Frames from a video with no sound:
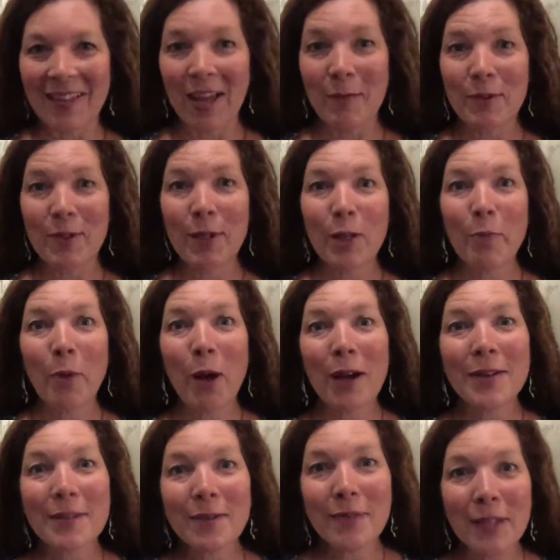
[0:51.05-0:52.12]
just going to
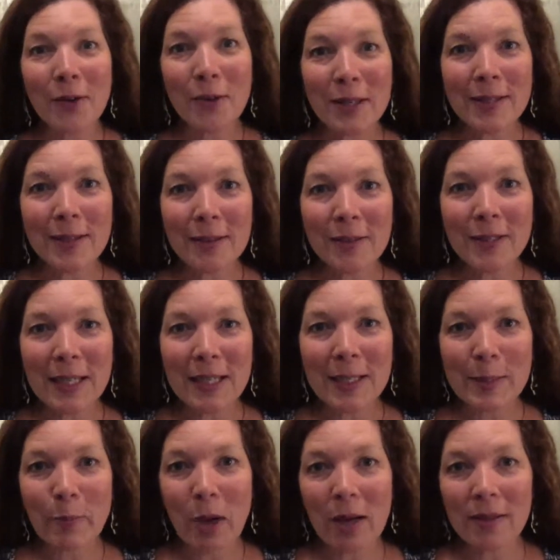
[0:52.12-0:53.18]
pause the video because it looks like this
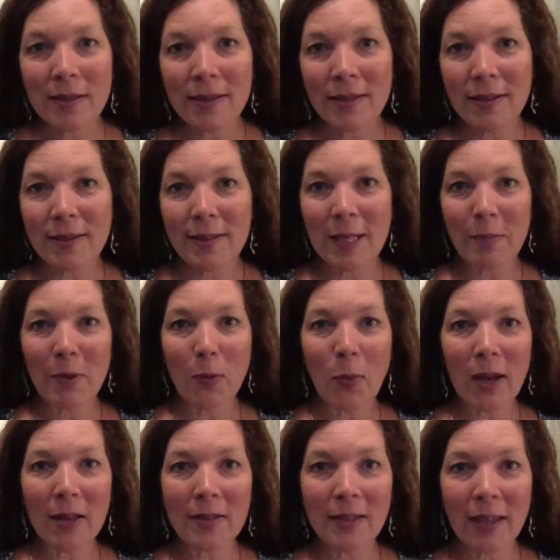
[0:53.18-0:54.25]
box is going to take me a
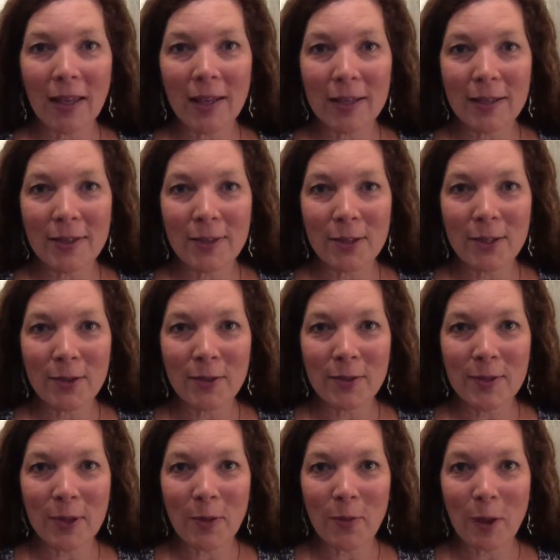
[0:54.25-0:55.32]
while to get into.
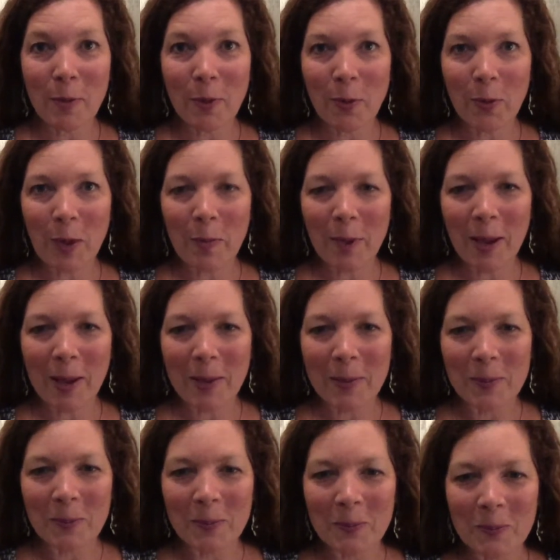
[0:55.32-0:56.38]
So I'll be right back.
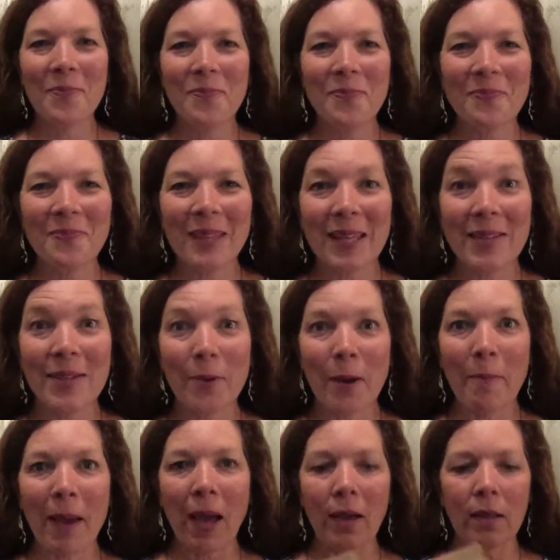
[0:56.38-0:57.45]
So I'm
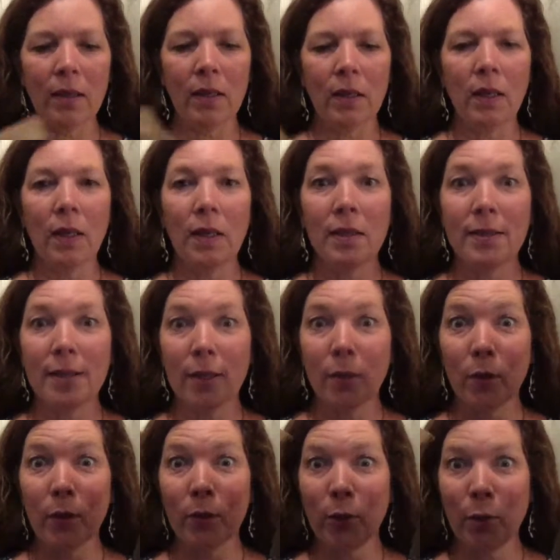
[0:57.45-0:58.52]
back. So
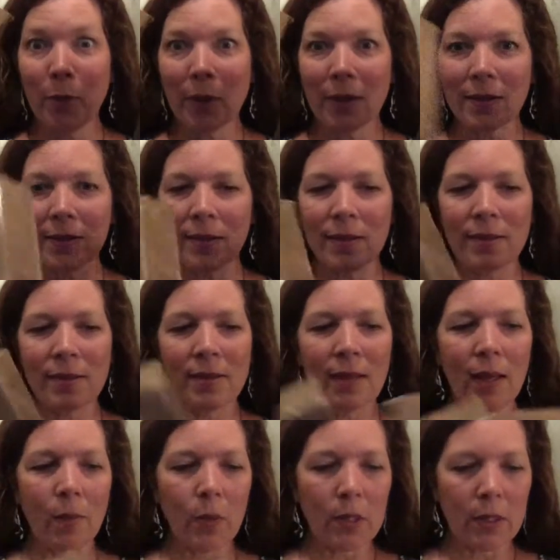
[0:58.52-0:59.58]
two boxes
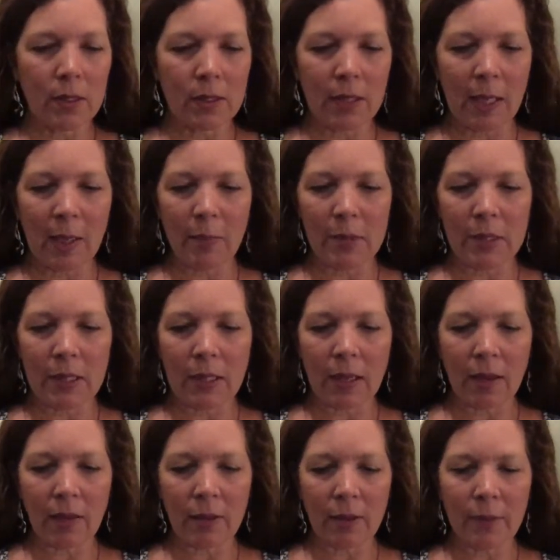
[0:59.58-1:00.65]
that were taped
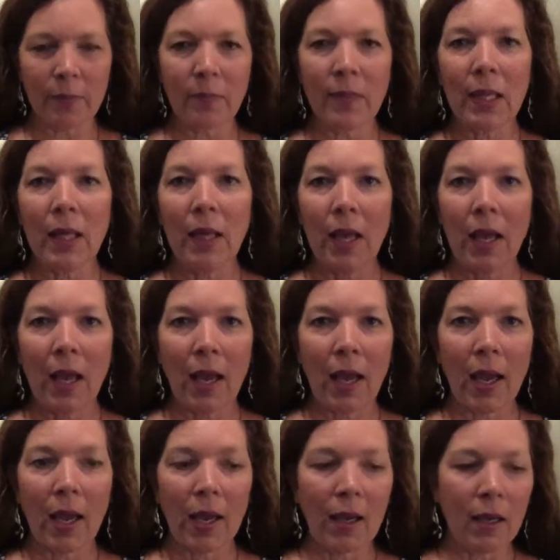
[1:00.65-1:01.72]
together,
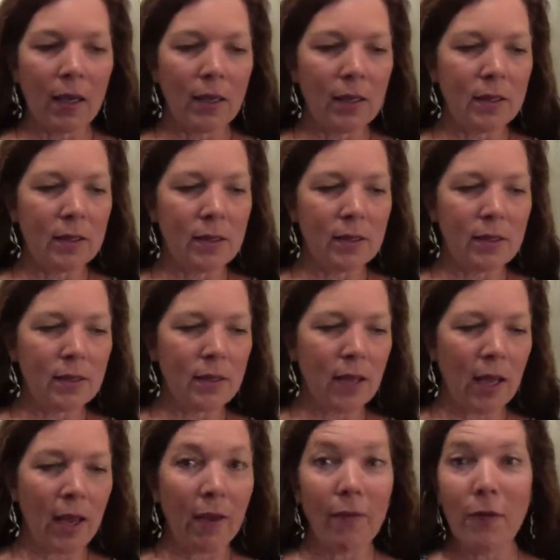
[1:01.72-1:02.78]
and I
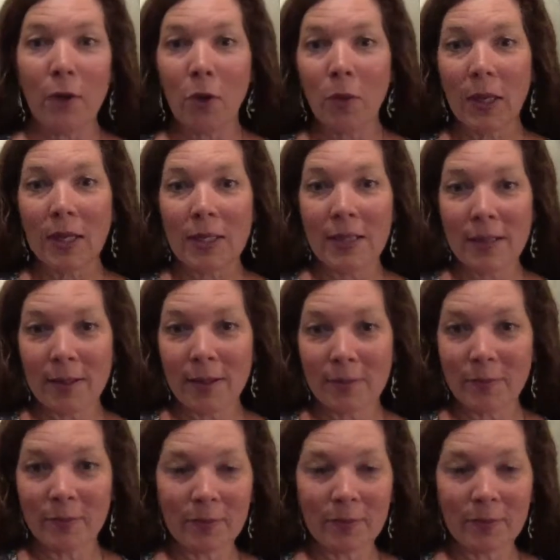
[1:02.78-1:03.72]
have no idea